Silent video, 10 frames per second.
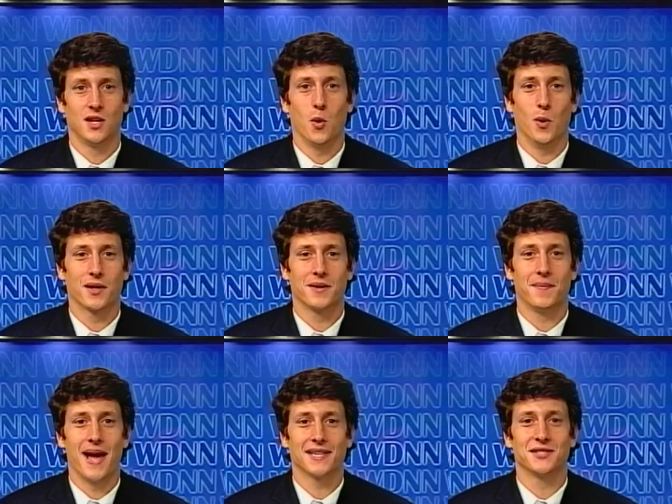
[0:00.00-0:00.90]
Welcome
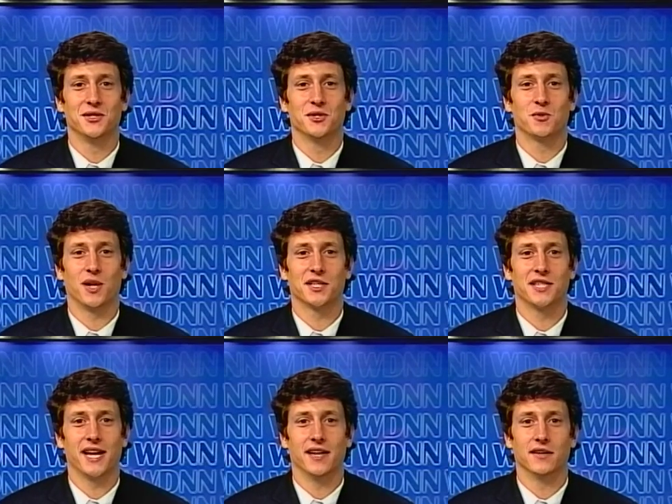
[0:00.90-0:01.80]
back to Newswatch
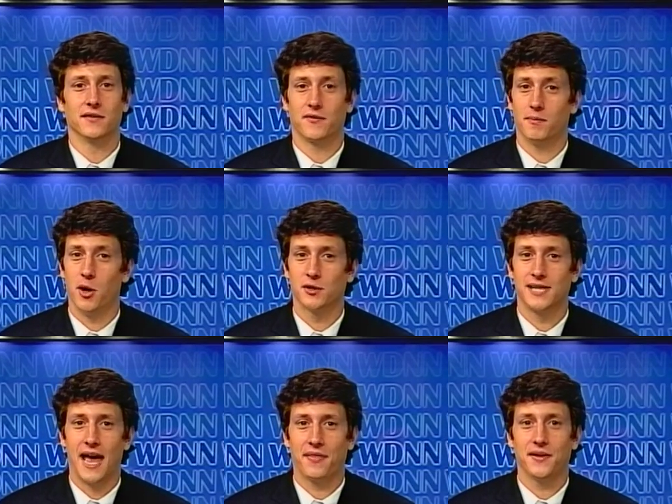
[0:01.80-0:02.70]
10. For most
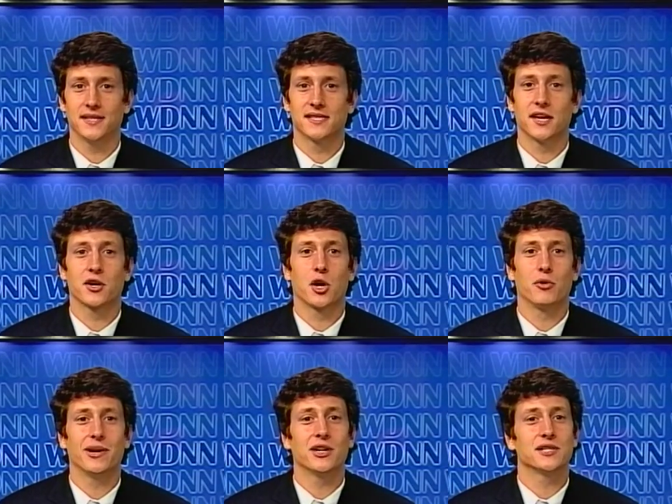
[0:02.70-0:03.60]
athletes, their
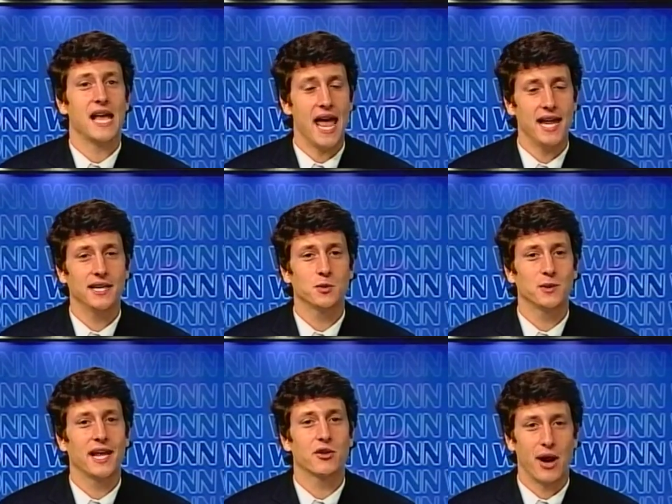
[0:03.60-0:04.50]
careers end when
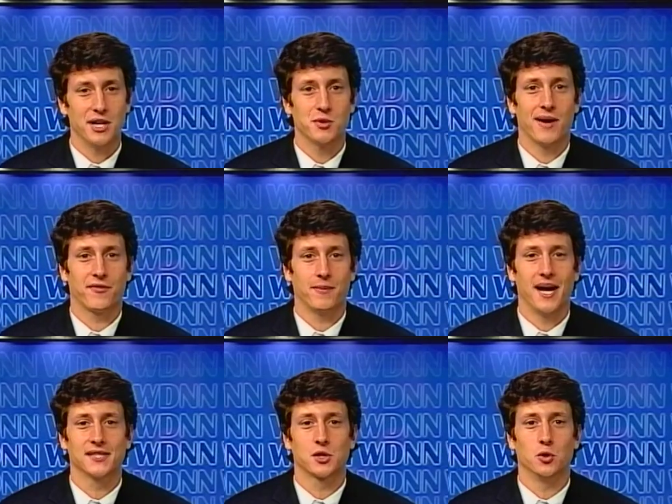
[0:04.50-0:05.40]
they graduate from
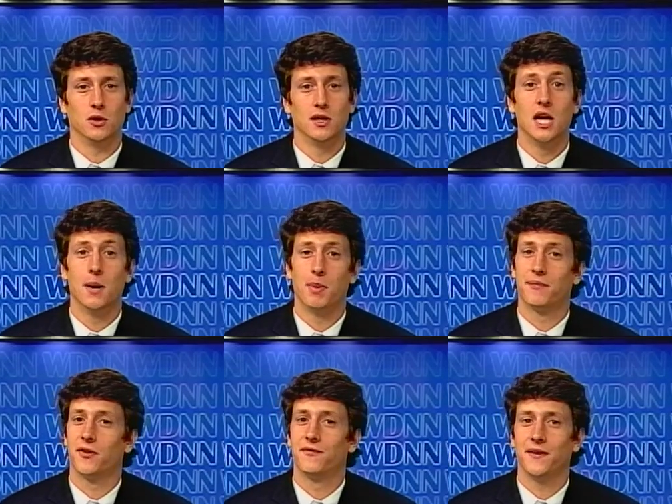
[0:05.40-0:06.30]
high school. But
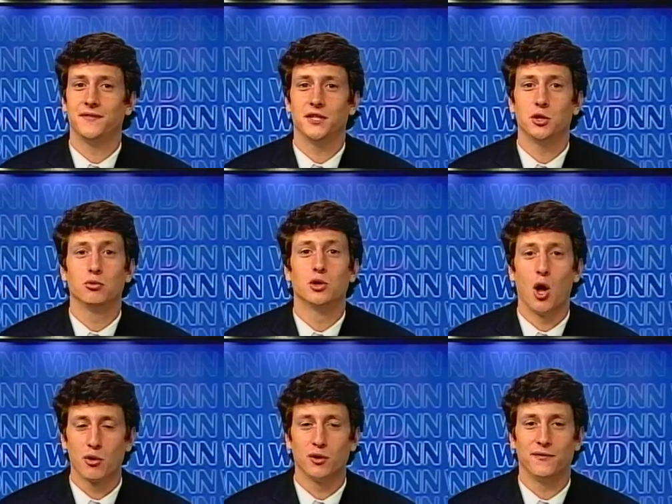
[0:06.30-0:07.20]
for 52
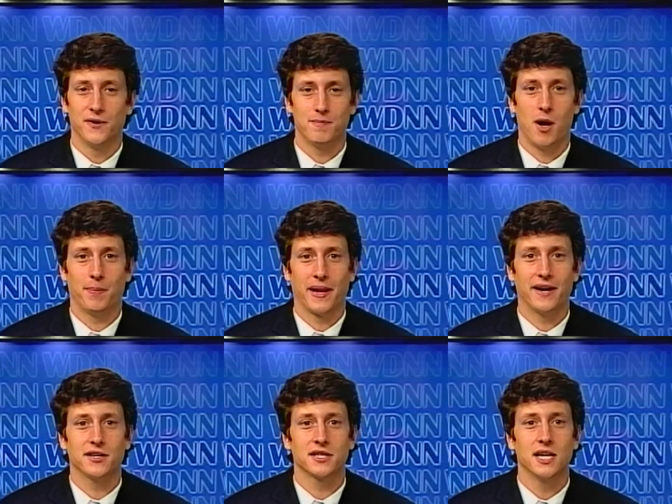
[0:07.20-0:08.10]
local football
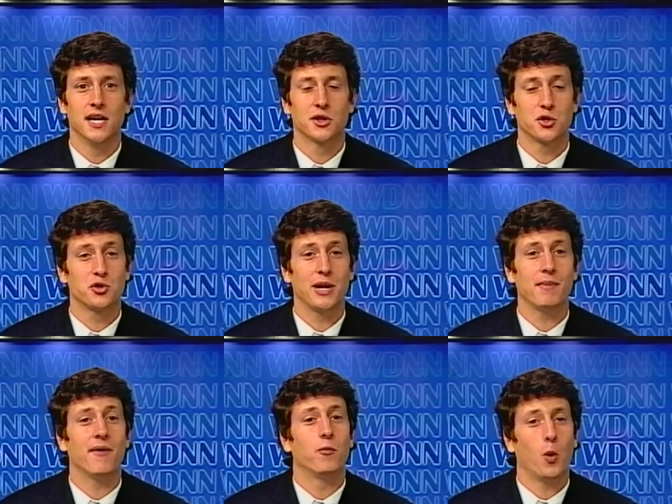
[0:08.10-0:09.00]
players, the dream
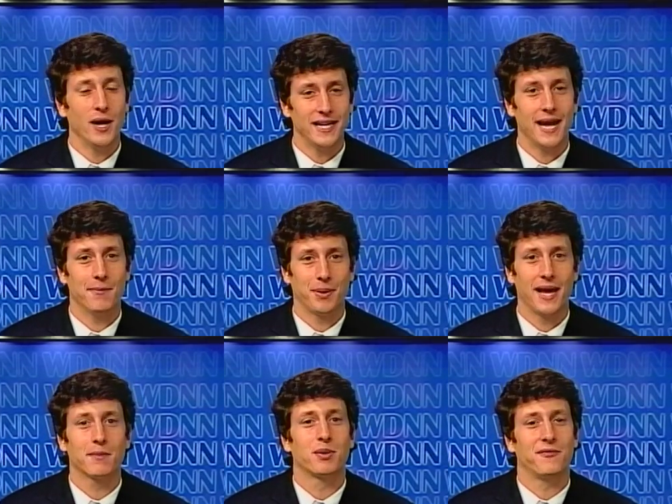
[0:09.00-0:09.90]
of one day
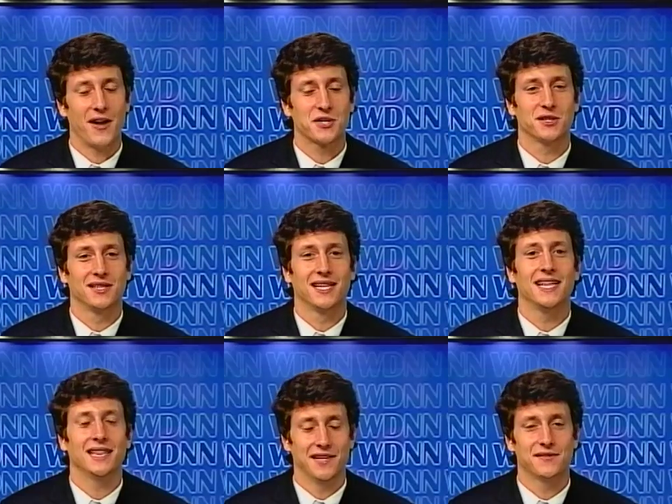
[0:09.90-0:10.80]
playing professionally
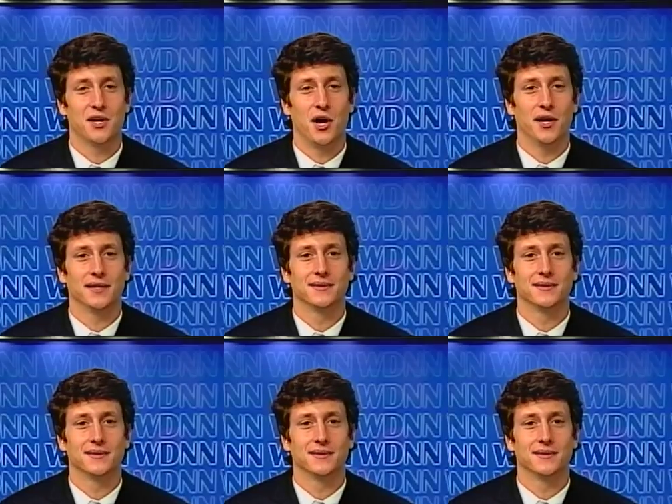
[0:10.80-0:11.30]
lives on.